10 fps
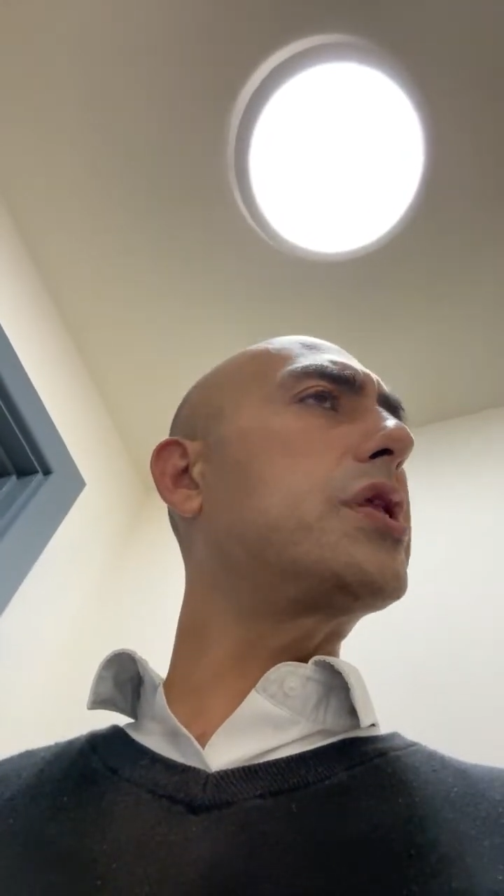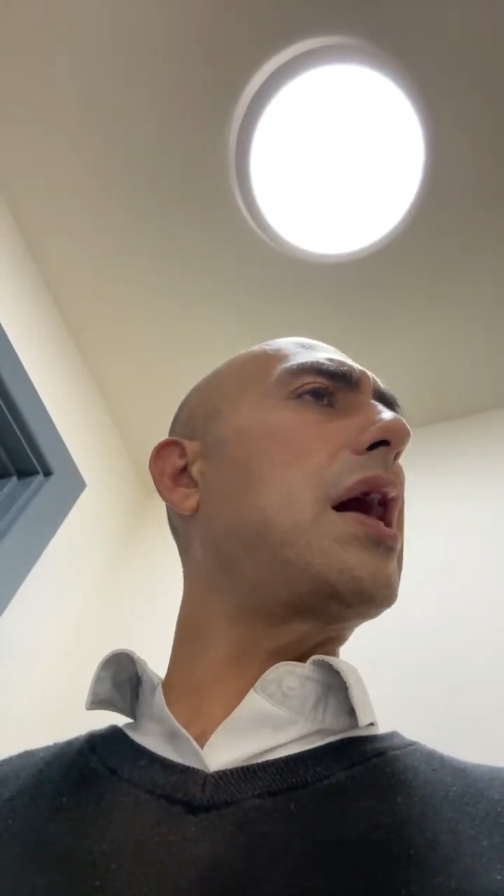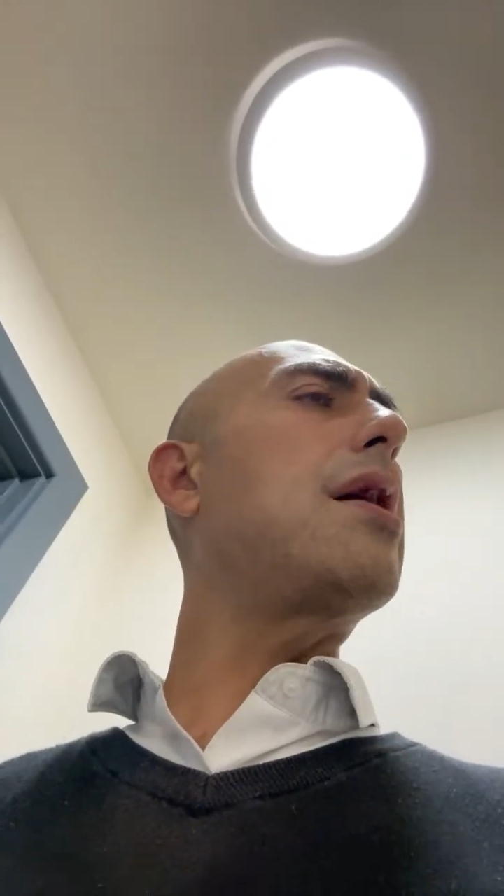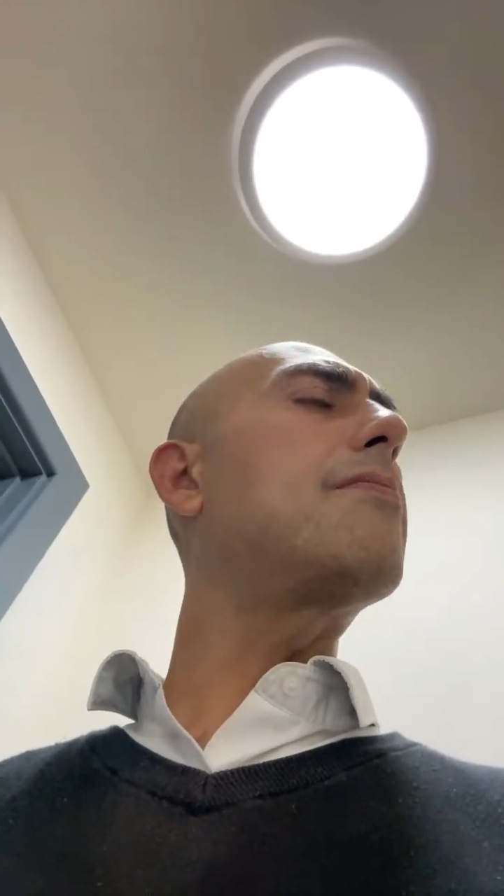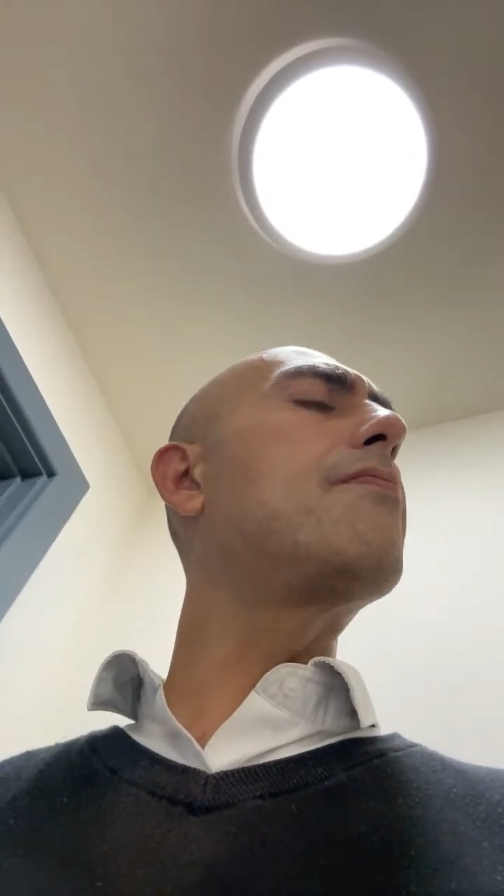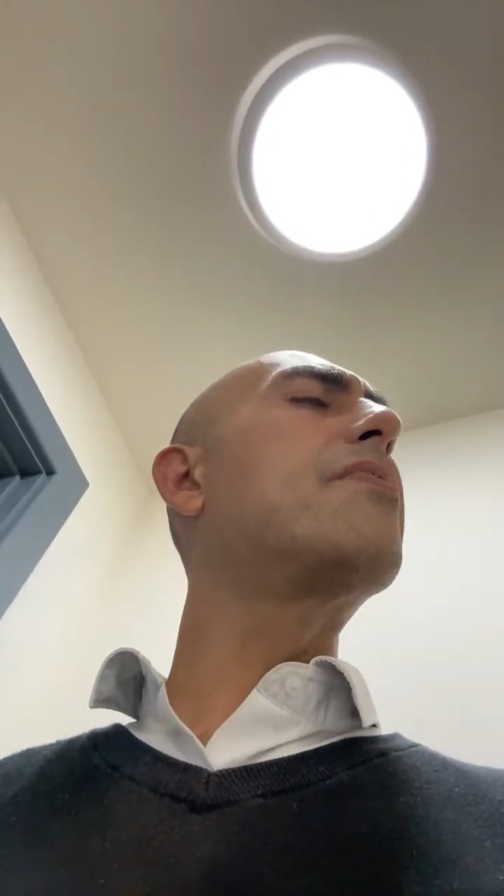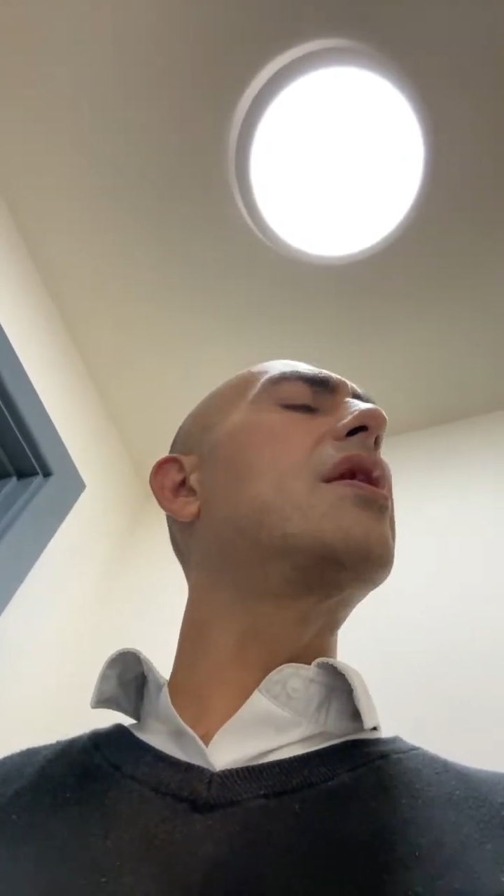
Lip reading: that